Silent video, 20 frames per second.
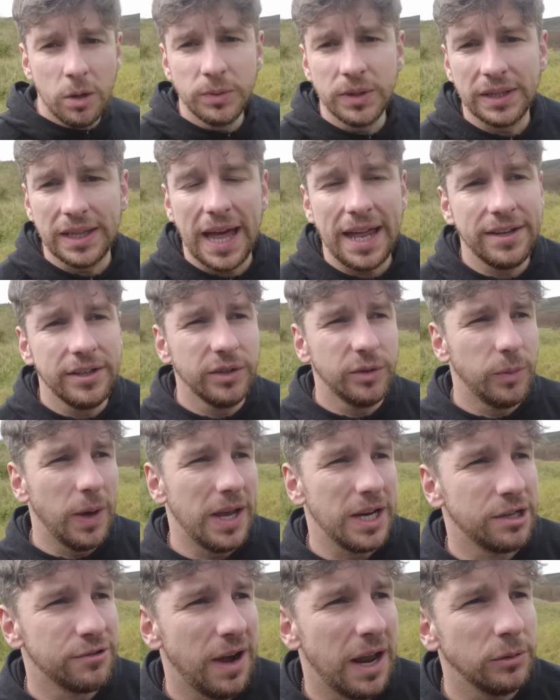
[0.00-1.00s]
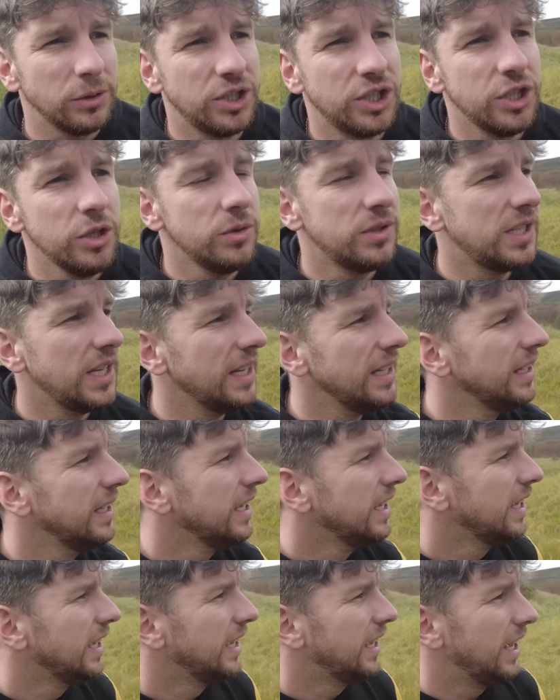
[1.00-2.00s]
own the land where grouse shooting
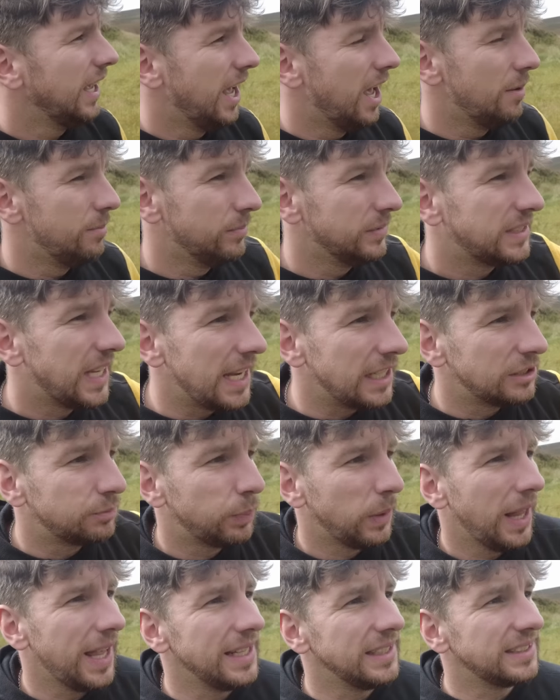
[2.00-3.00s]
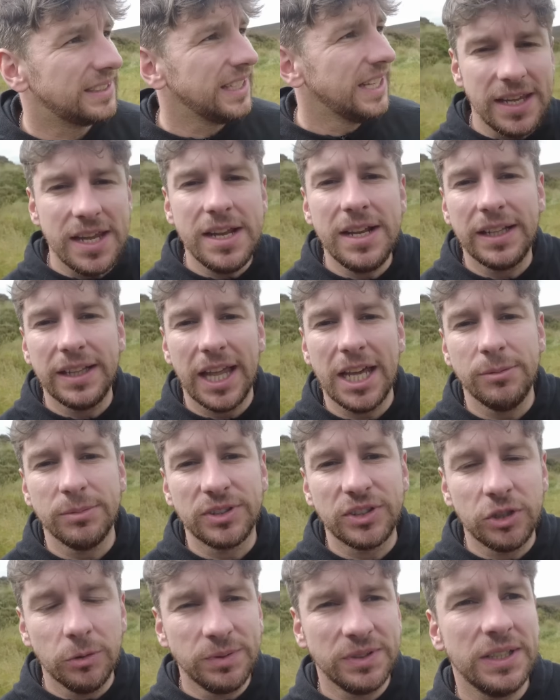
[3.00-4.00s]
takes place, they can claim
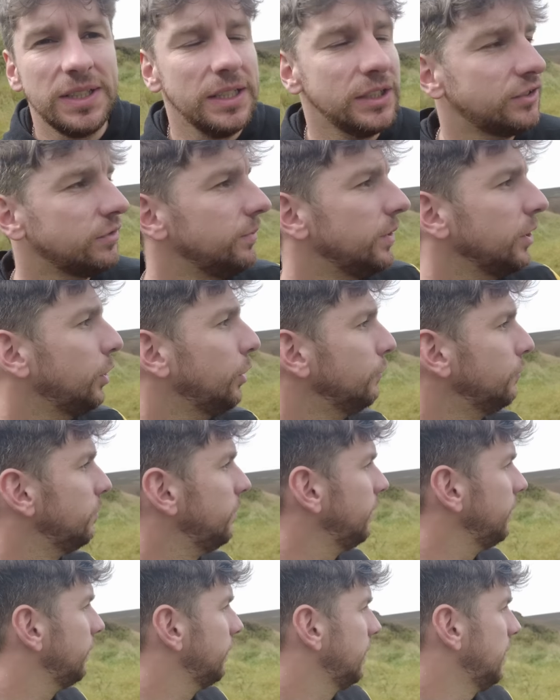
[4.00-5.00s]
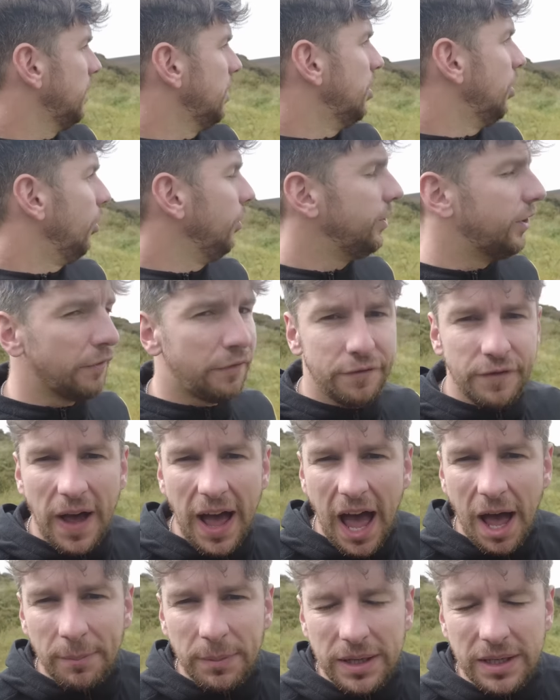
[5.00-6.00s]
subsidies from the government under
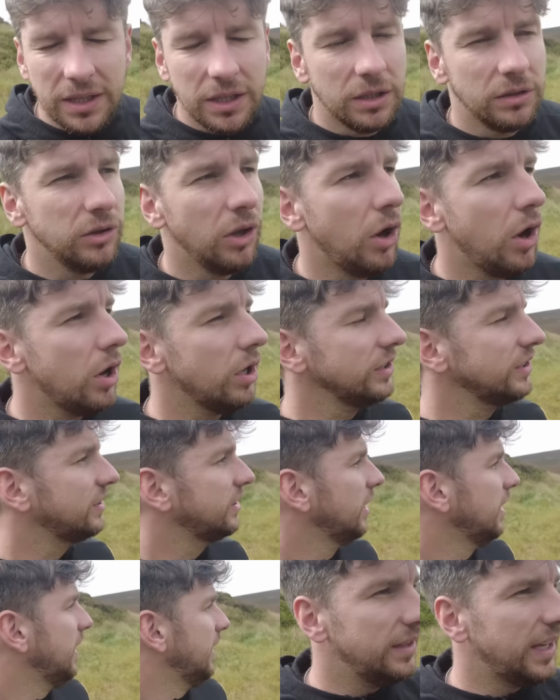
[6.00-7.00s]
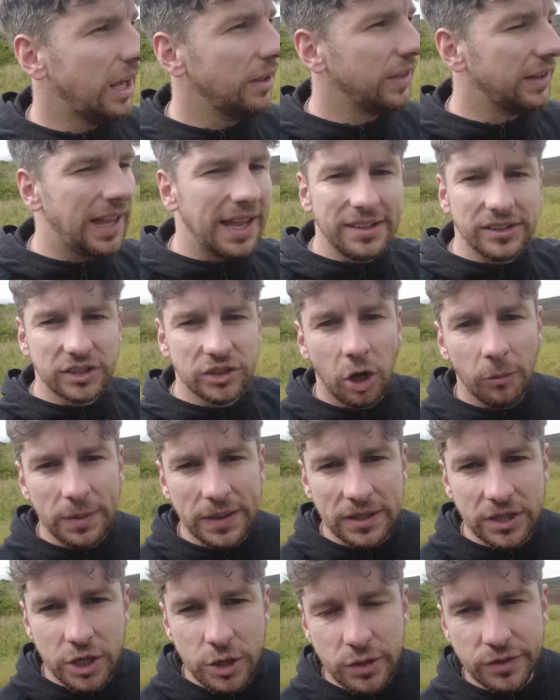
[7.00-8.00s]
farming laws. Now the land's not
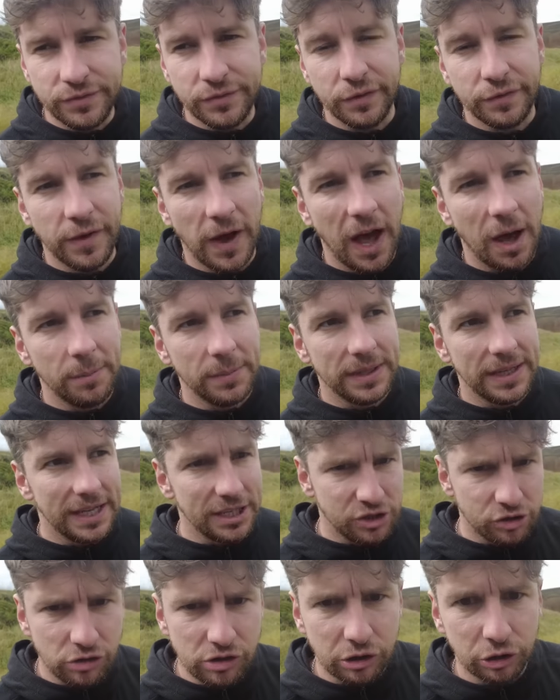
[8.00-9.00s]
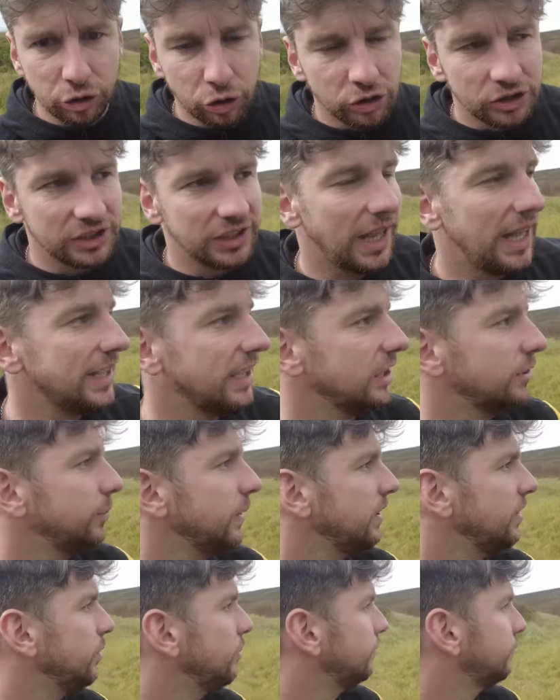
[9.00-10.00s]
being used for farming, it just looks like it's
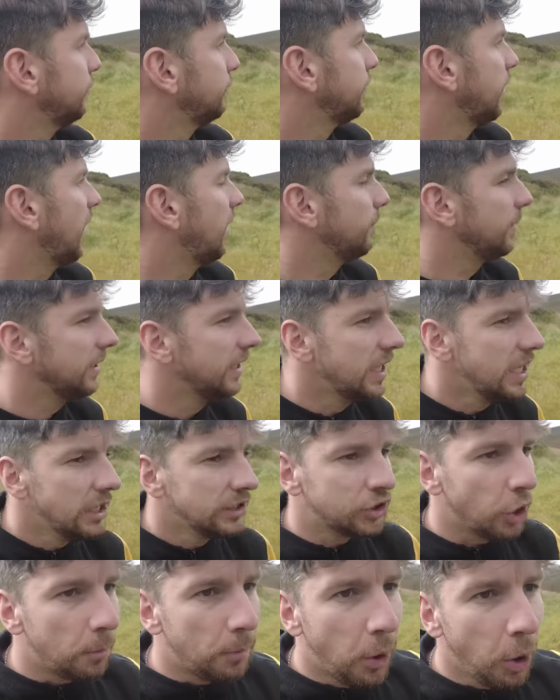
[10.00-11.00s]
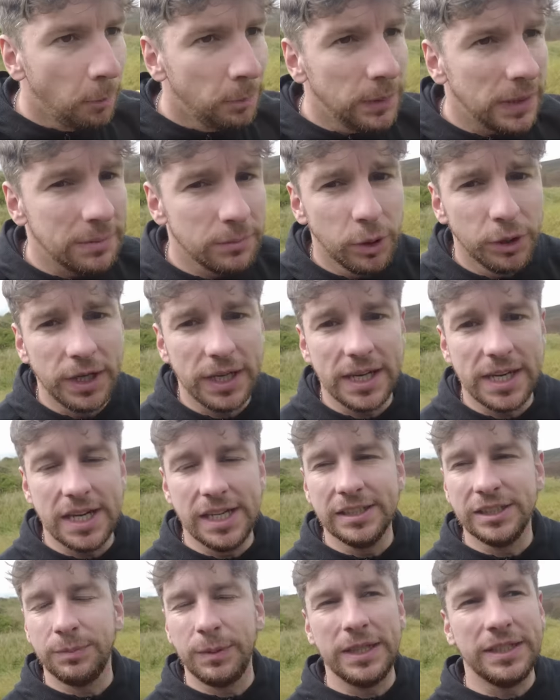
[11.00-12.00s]
being used for farming. So public money
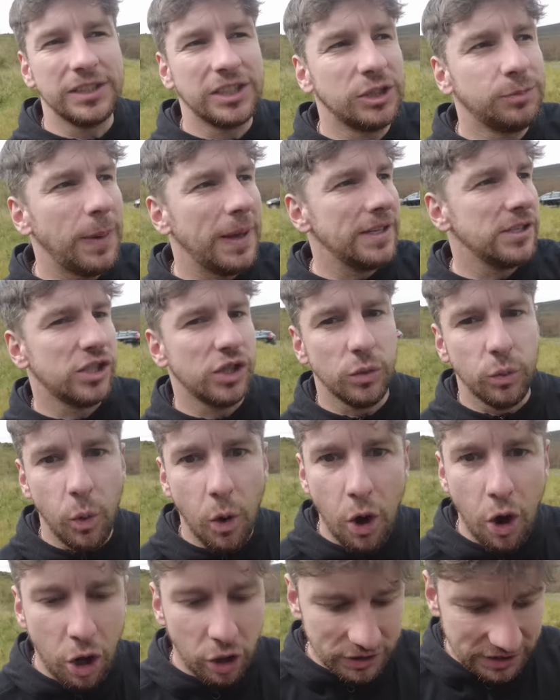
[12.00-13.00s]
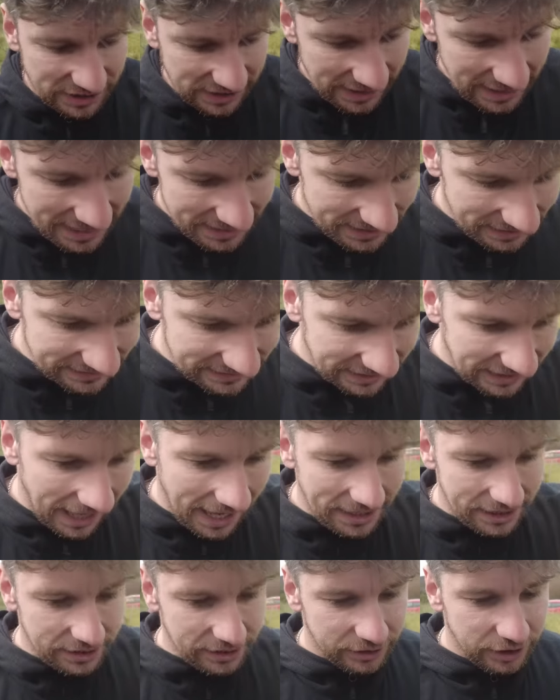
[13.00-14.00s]
is being spent towards this
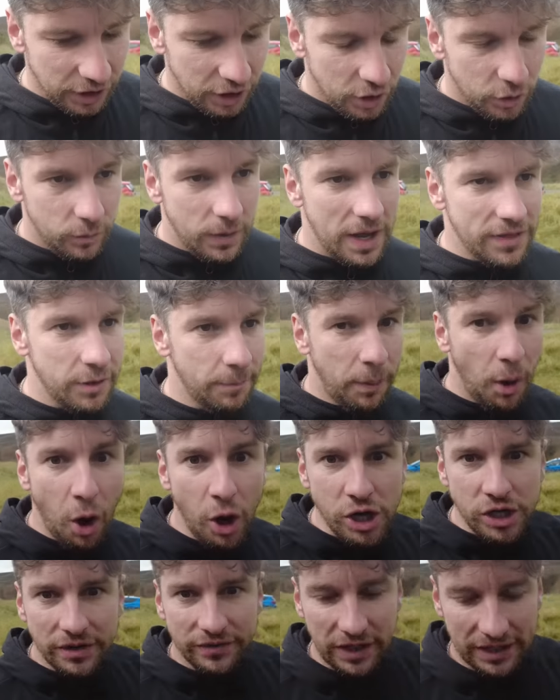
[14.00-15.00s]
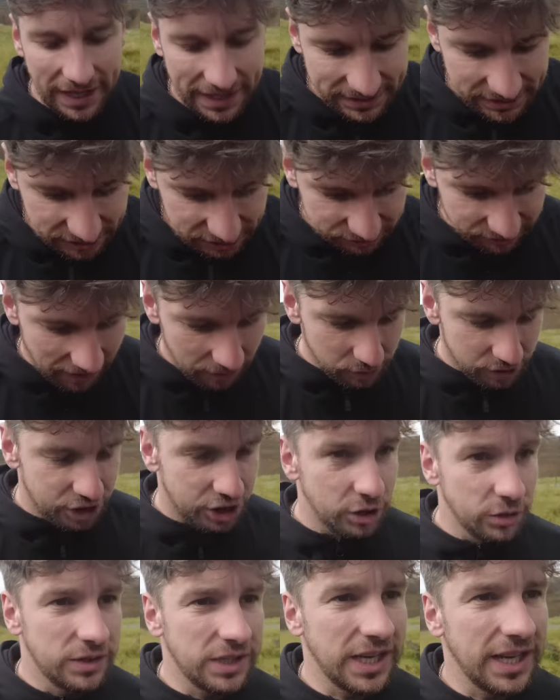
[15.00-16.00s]
land where the point of the land is grouse
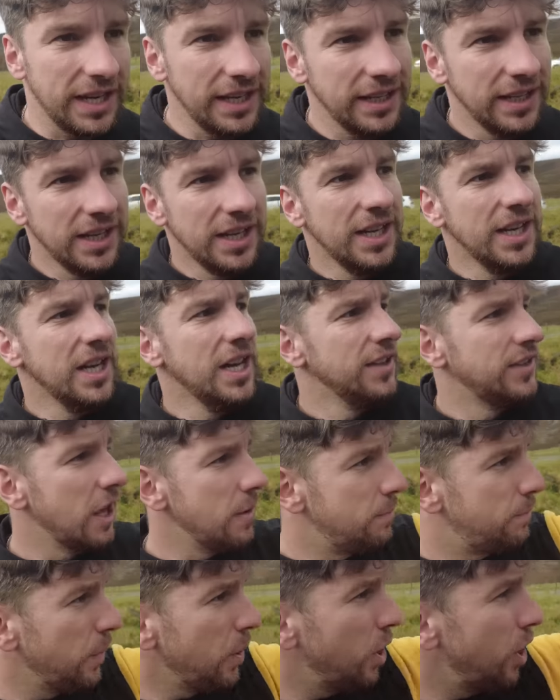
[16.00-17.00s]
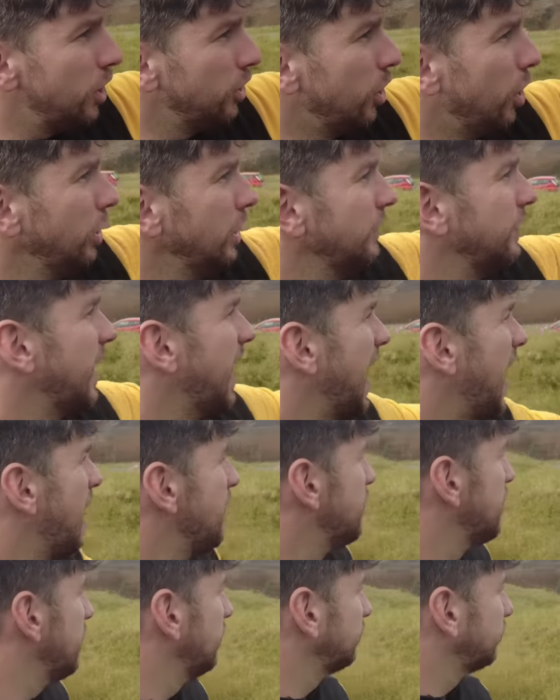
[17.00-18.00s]
shooting. They burn all of the
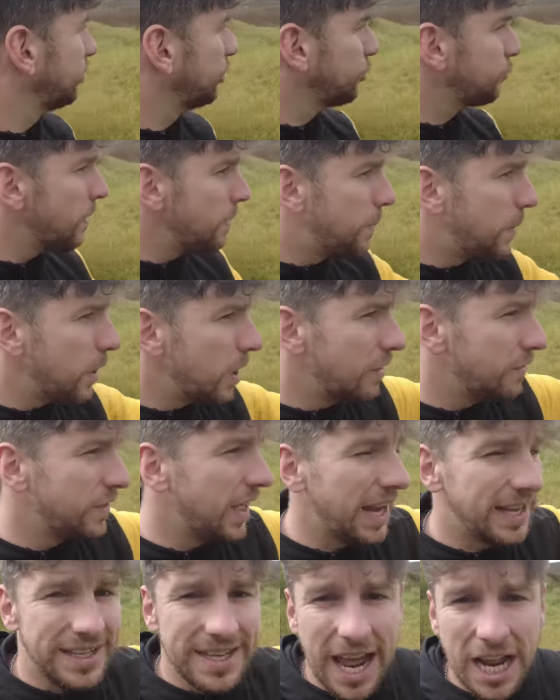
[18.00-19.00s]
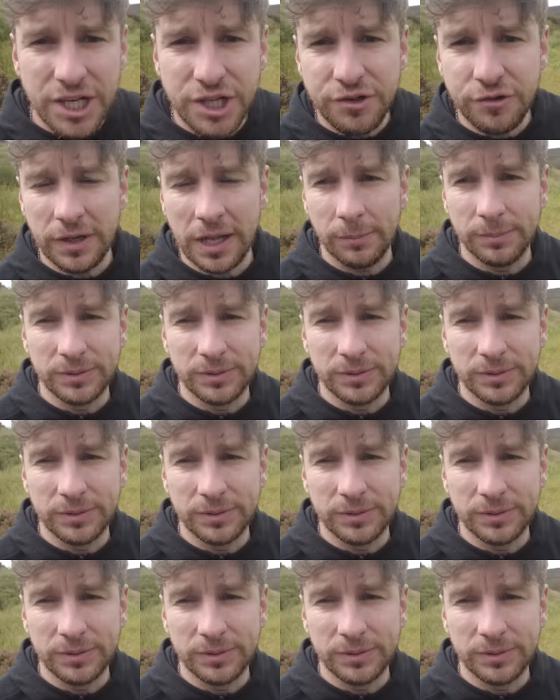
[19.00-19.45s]
heather, strip it of that natural